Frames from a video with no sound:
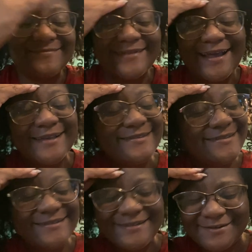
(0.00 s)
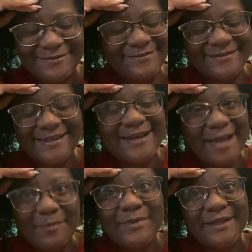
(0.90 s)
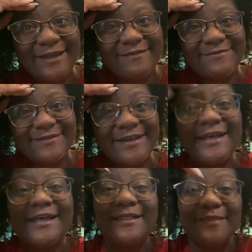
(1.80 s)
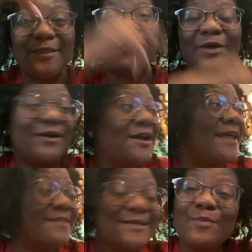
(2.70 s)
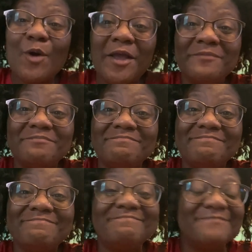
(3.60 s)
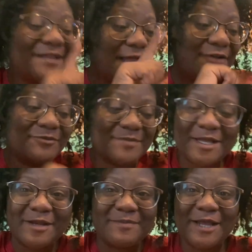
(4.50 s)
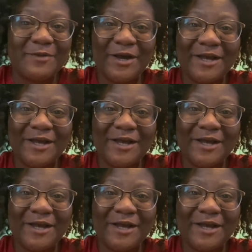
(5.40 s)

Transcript: I still cannot believe that we are at this point, classroom setup day one.